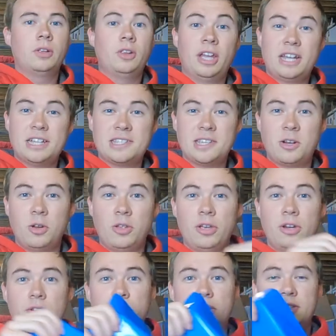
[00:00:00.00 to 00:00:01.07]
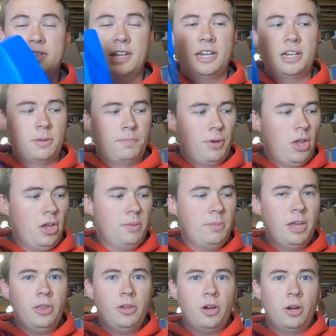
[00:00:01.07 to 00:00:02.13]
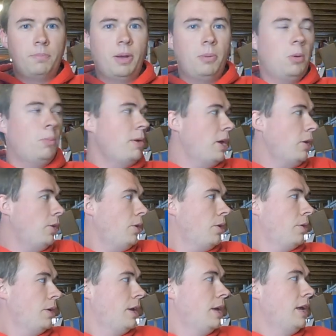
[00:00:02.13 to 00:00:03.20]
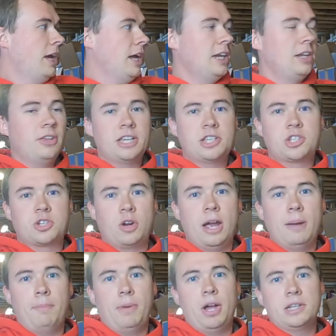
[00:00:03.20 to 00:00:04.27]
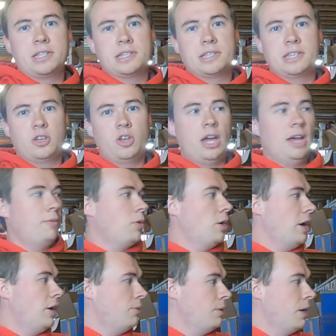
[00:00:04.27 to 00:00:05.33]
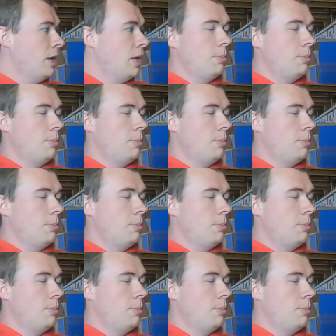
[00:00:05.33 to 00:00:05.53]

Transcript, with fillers: Like I said earlier, you can send it in a poly mailer, a bubble mailer, any like scrap boxes that you have around.